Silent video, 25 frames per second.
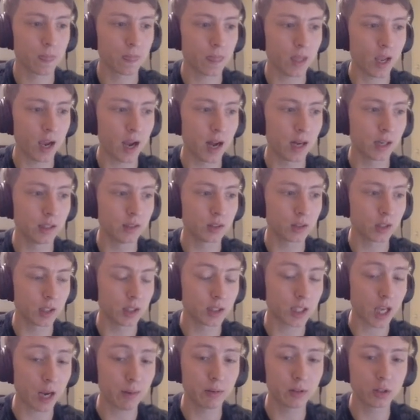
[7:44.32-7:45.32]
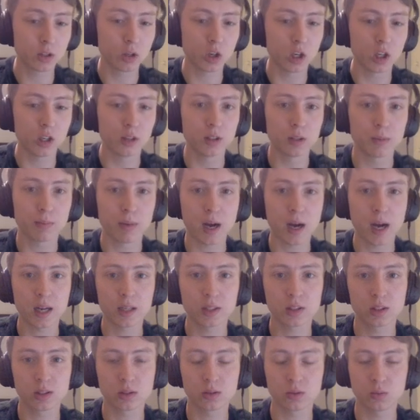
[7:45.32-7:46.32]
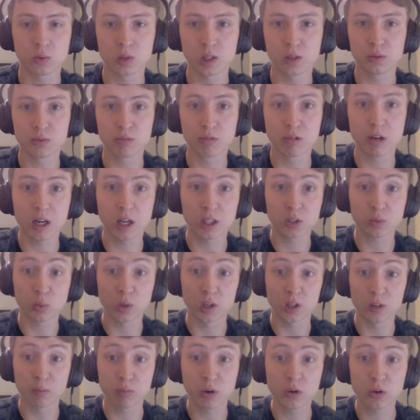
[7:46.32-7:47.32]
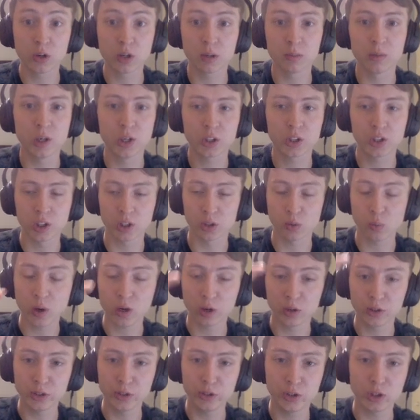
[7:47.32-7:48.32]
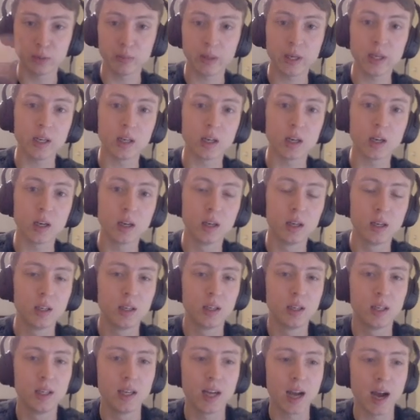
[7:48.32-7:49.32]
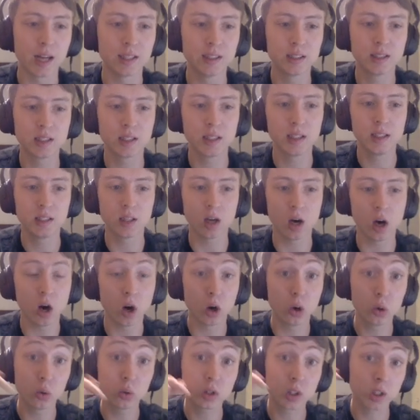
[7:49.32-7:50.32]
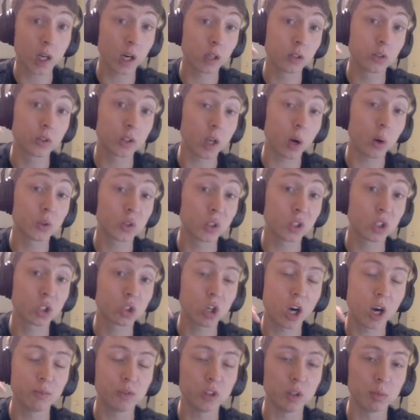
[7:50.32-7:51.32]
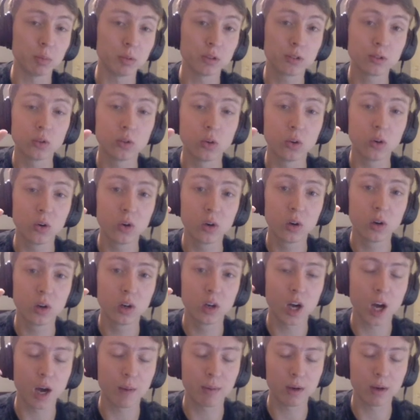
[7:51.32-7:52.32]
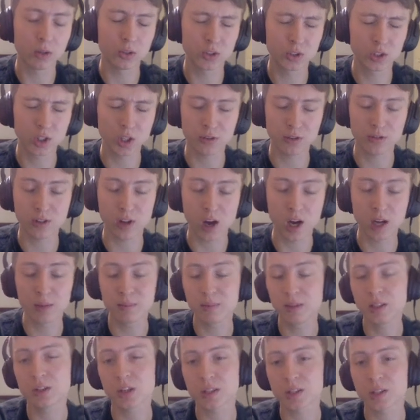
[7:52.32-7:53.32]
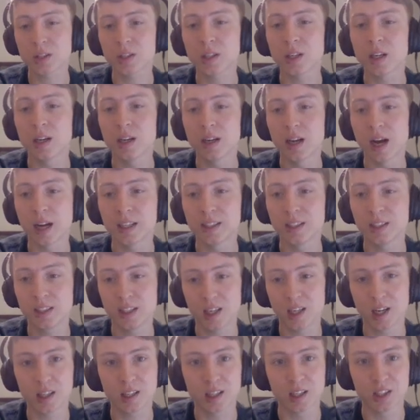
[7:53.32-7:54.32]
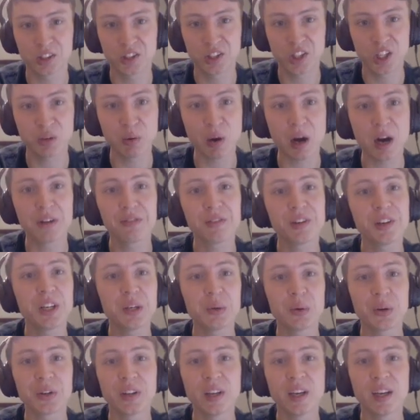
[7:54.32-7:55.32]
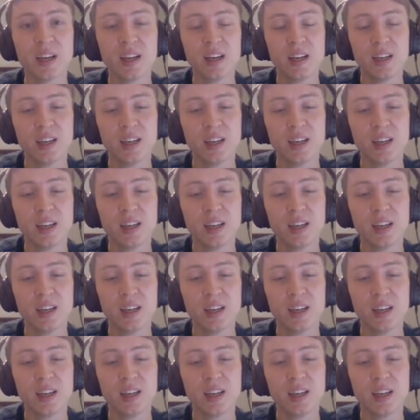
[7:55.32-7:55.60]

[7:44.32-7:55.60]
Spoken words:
And it's happened a lot in the past when I've realized, when I broke immersion, I went on YouTube here and seen old channels that I was subscribed to before about stuff that I'm interested in, and you see like a 2-hour video on it,